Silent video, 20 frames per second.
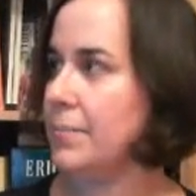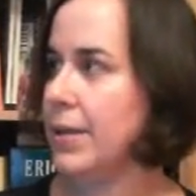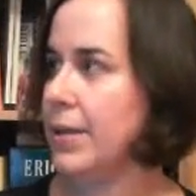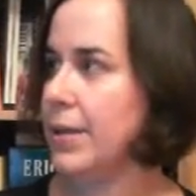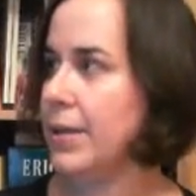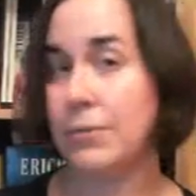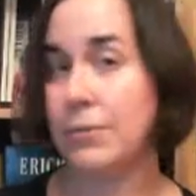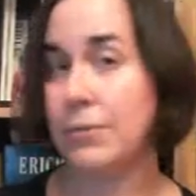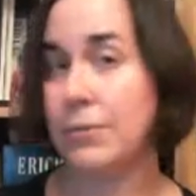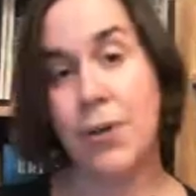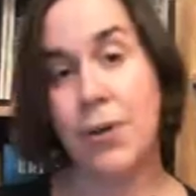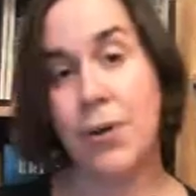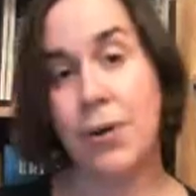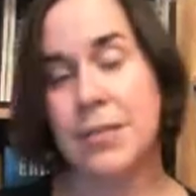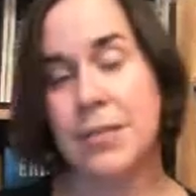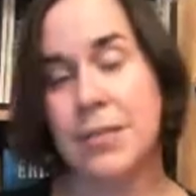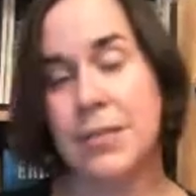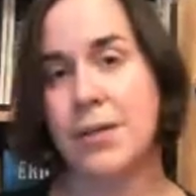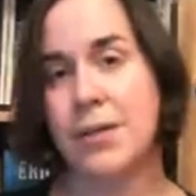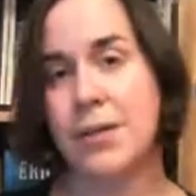
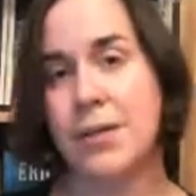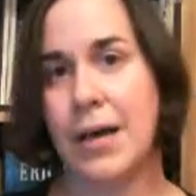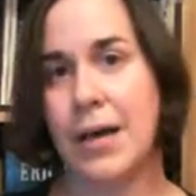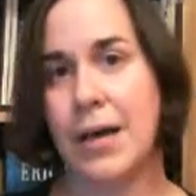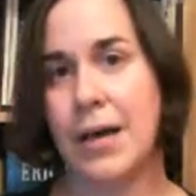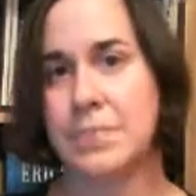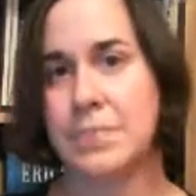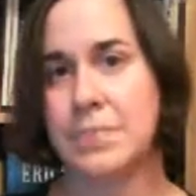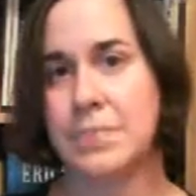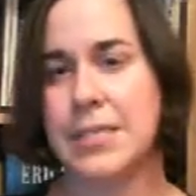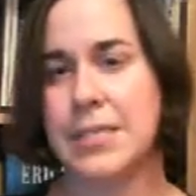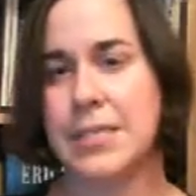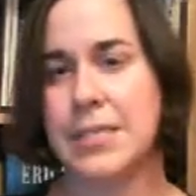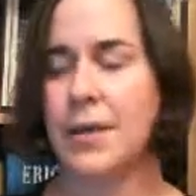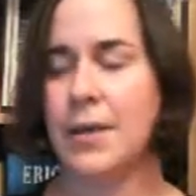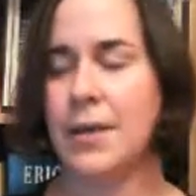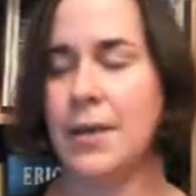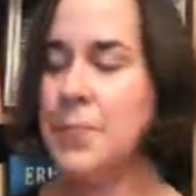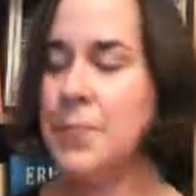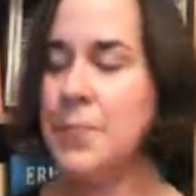Roman times,
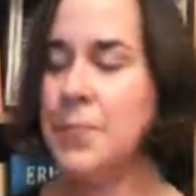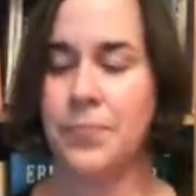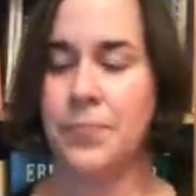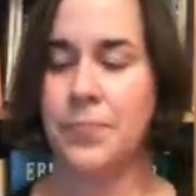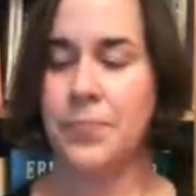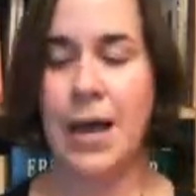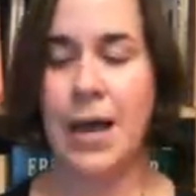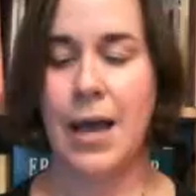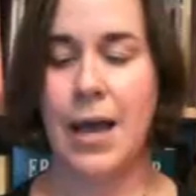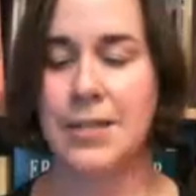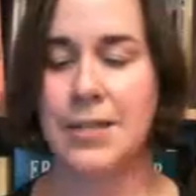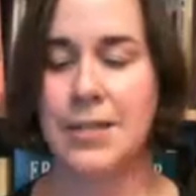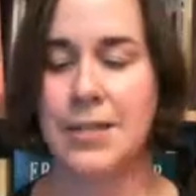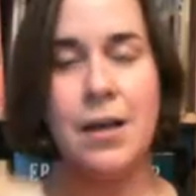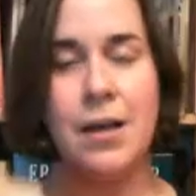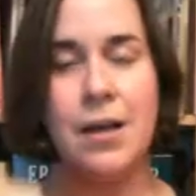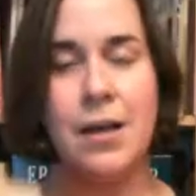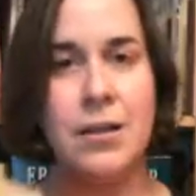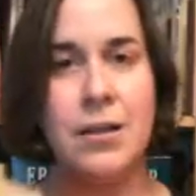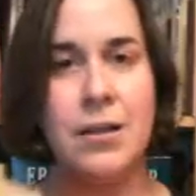and
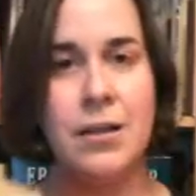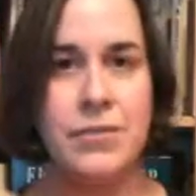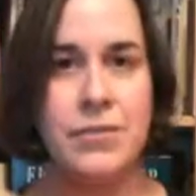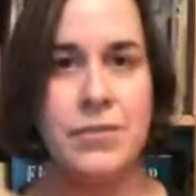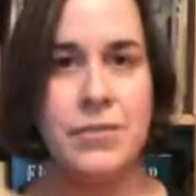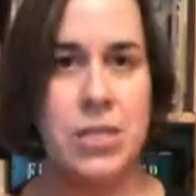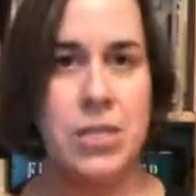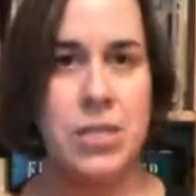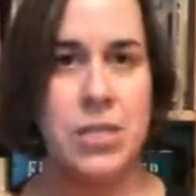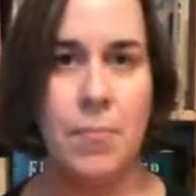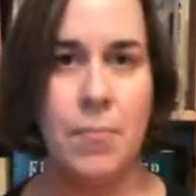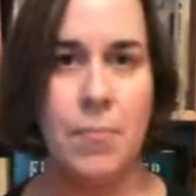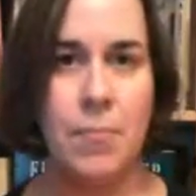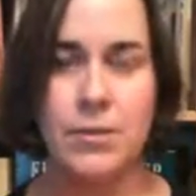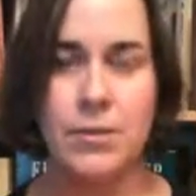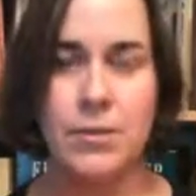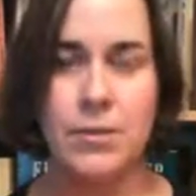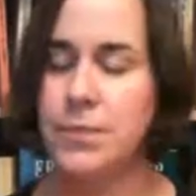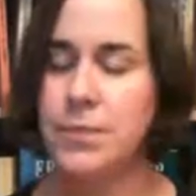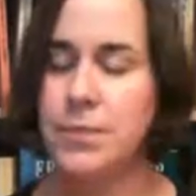I love it so
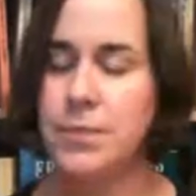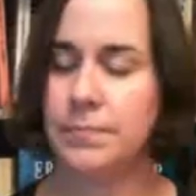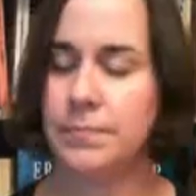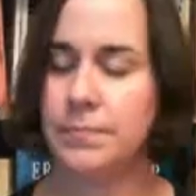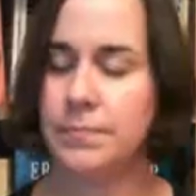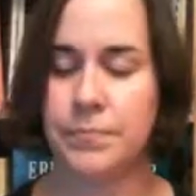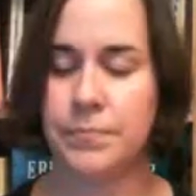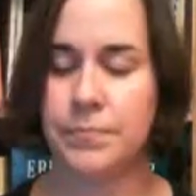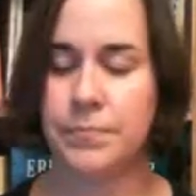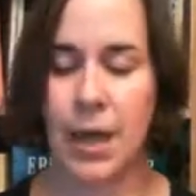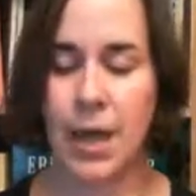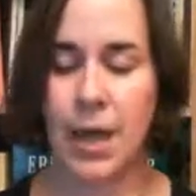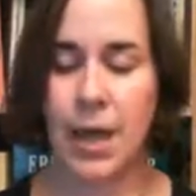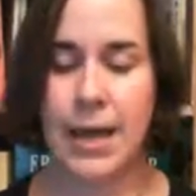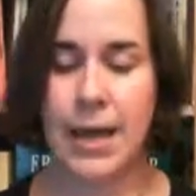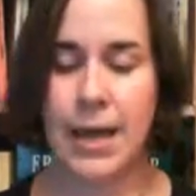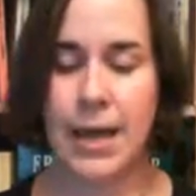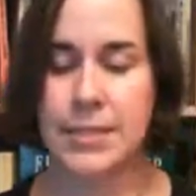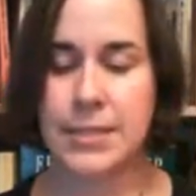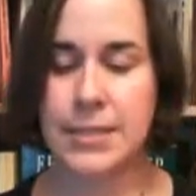much.
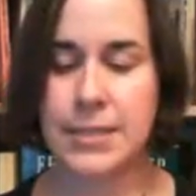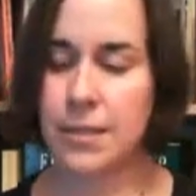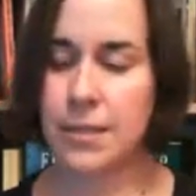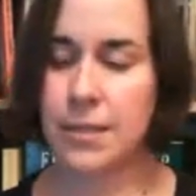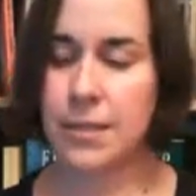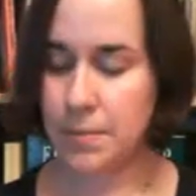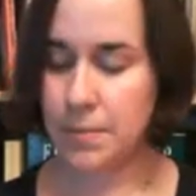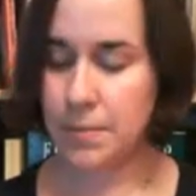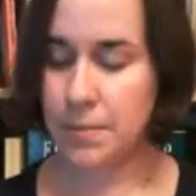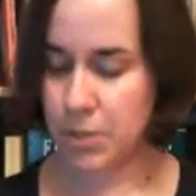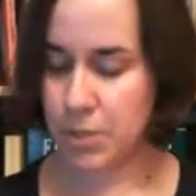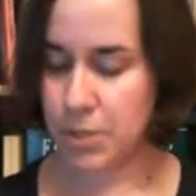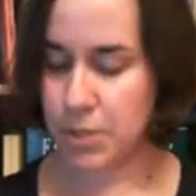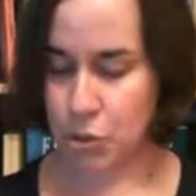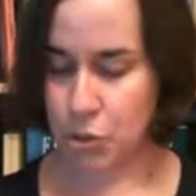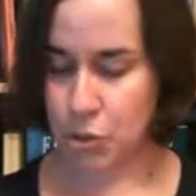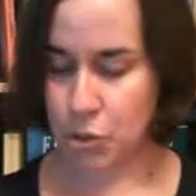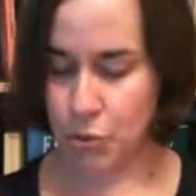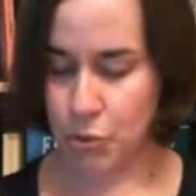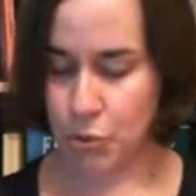And it comes
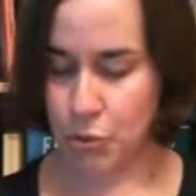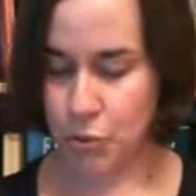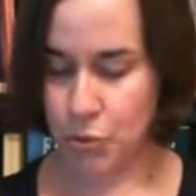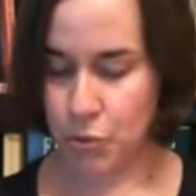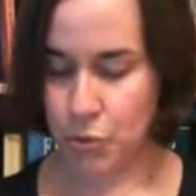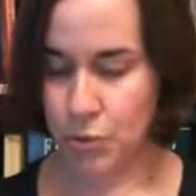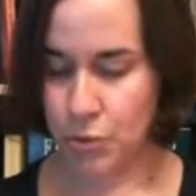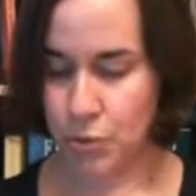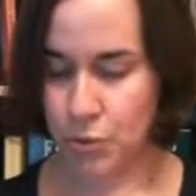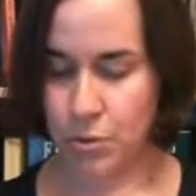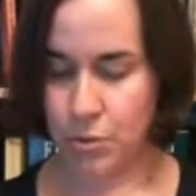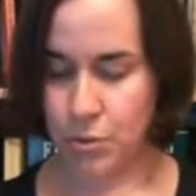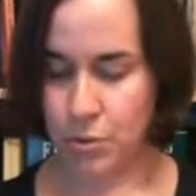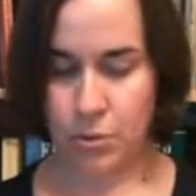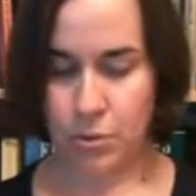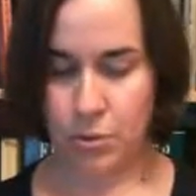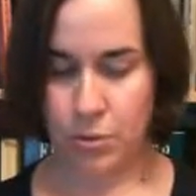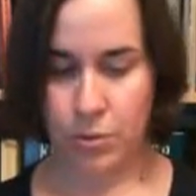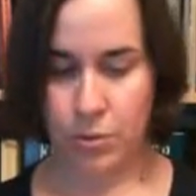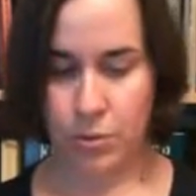to
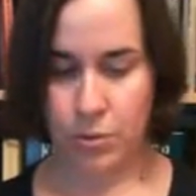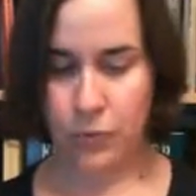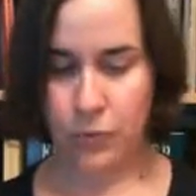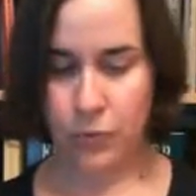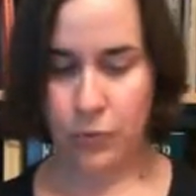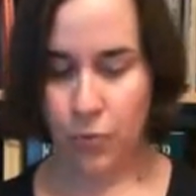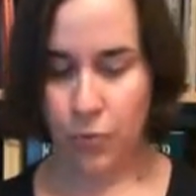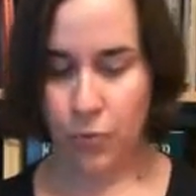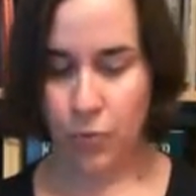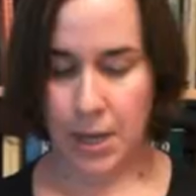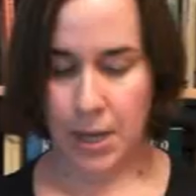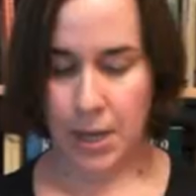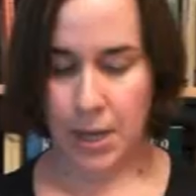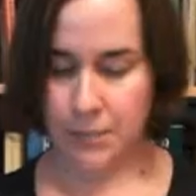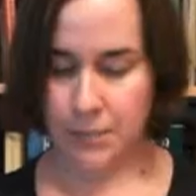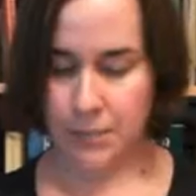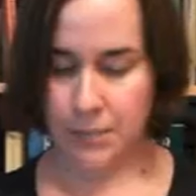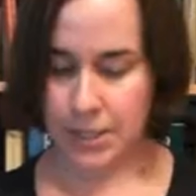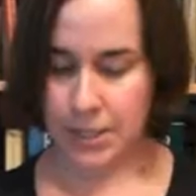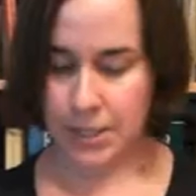
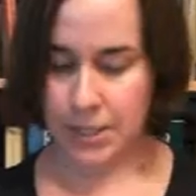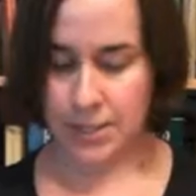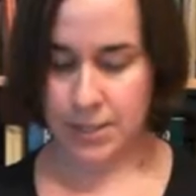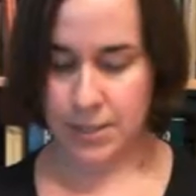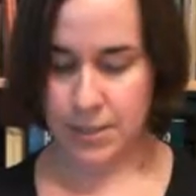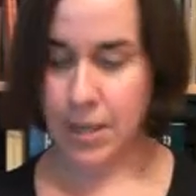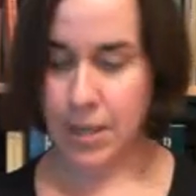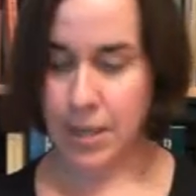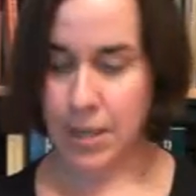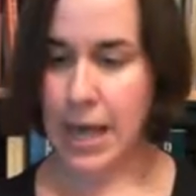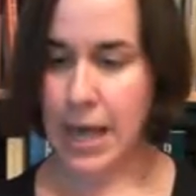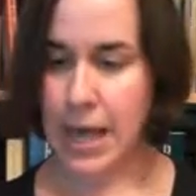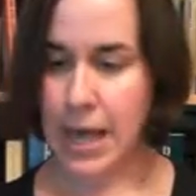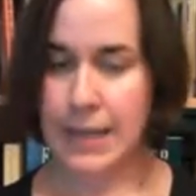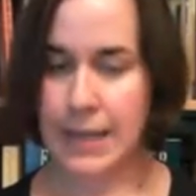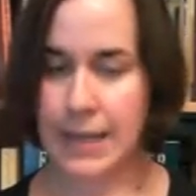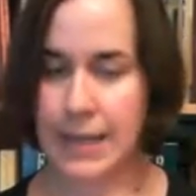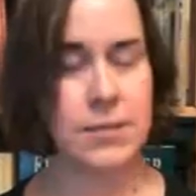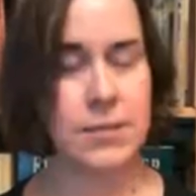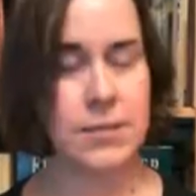
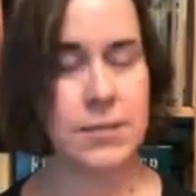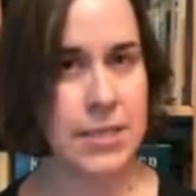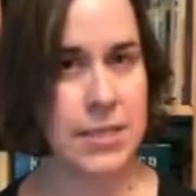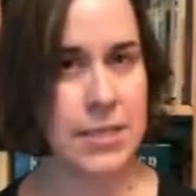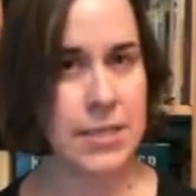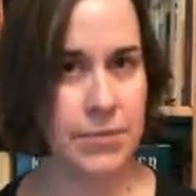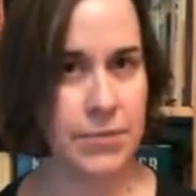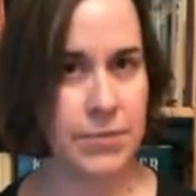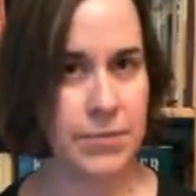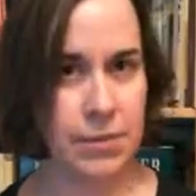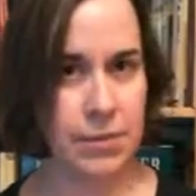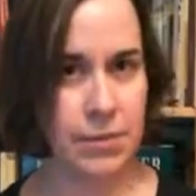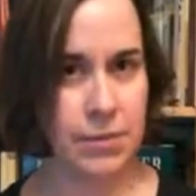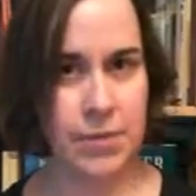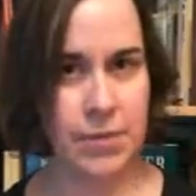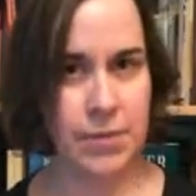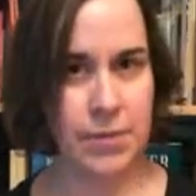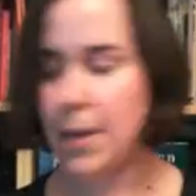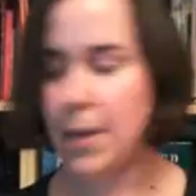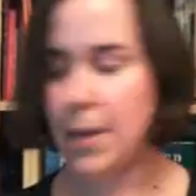
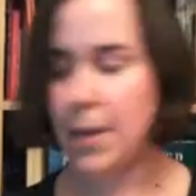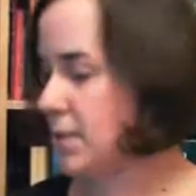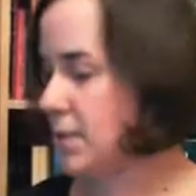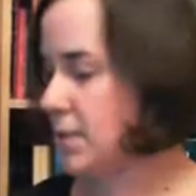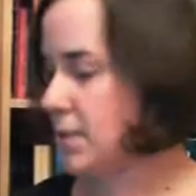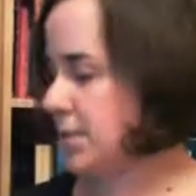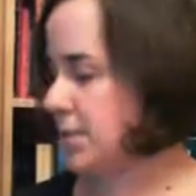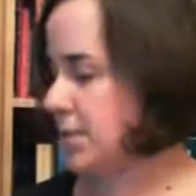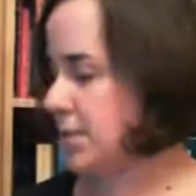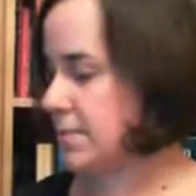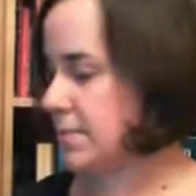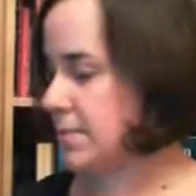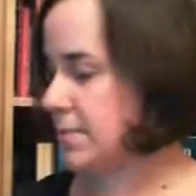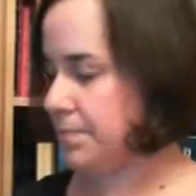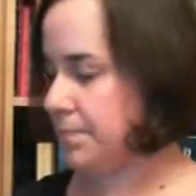473 pages.